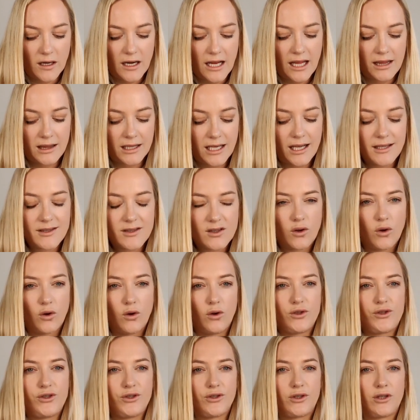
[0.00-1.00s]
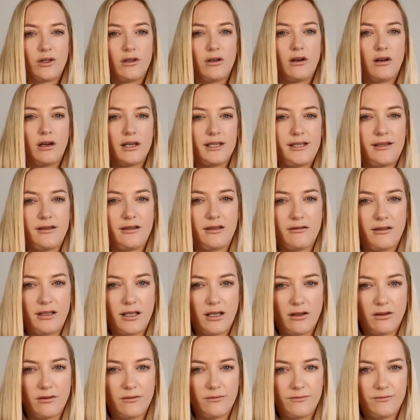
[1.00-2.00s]
and that's called your
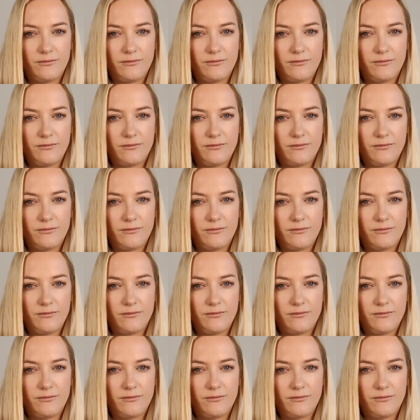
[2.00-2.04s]
arteriole.